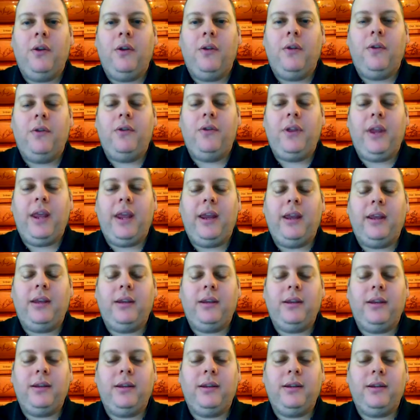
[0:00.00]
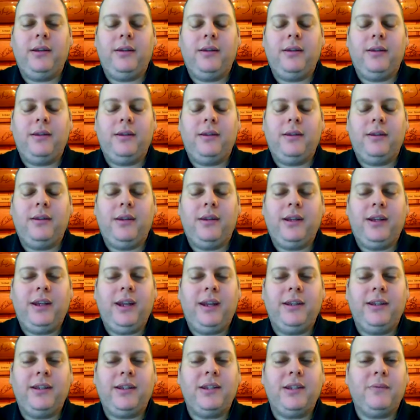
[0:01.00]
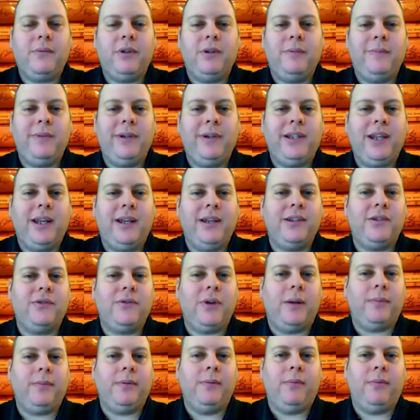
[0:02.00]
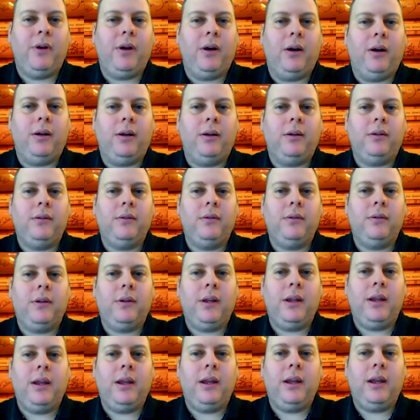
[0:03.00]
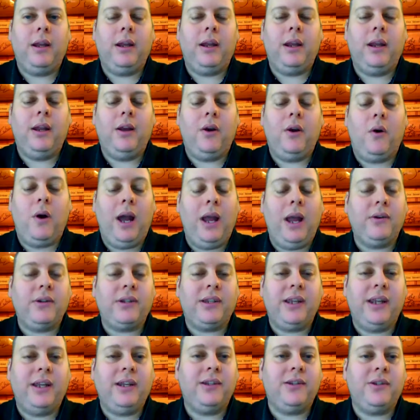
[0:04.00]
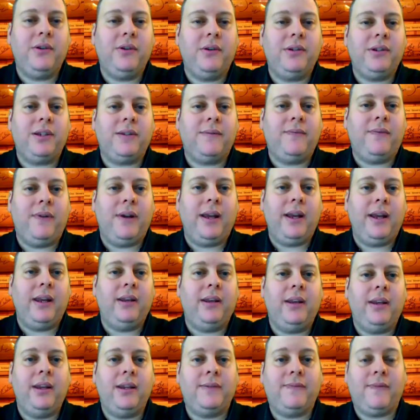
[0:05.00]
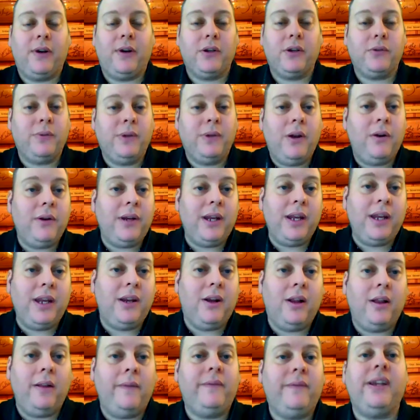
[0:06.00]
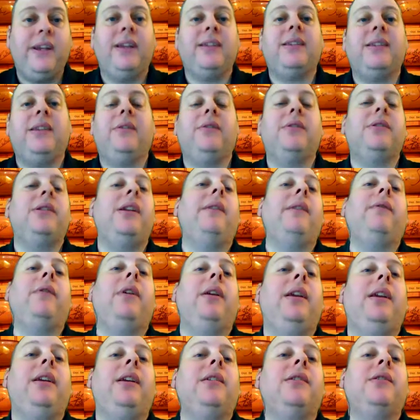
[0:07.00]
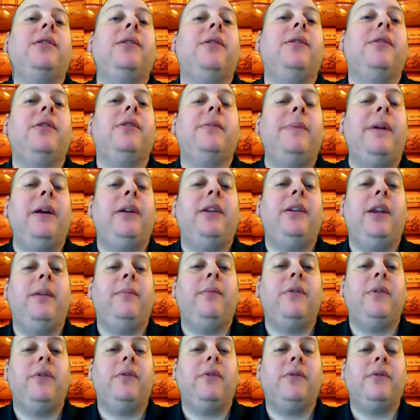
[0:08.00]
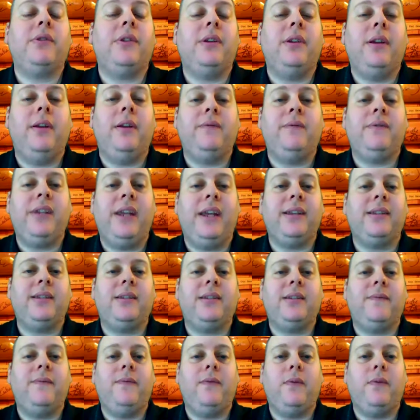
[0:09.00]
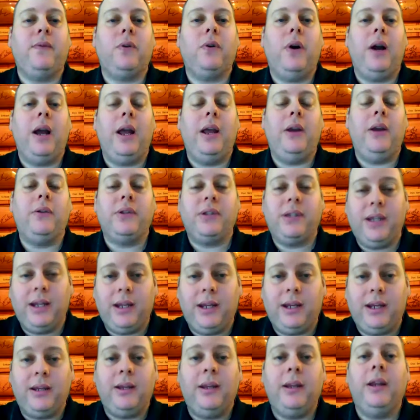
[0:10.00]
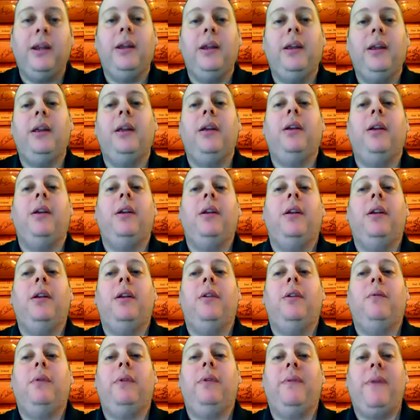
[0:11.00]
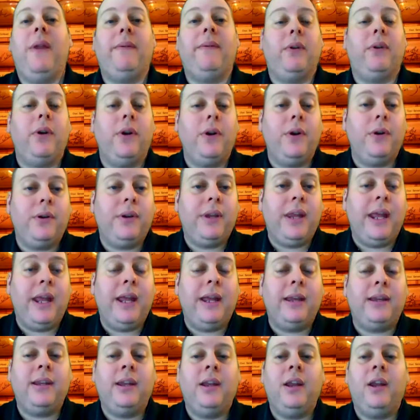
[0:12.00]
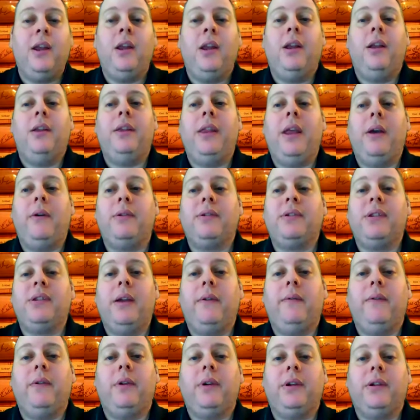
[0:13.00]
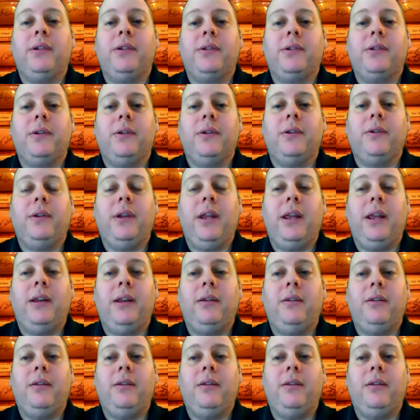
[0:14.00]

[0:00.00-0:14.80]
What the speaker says: Then again, this is where the Big Ten has dropped the ball. Like, Ohio State is doing just fine, as far as we know, getting all of the tests. There was never any concerns about numbers of tests for Ohio State. We've never heard that. That was never a concern that,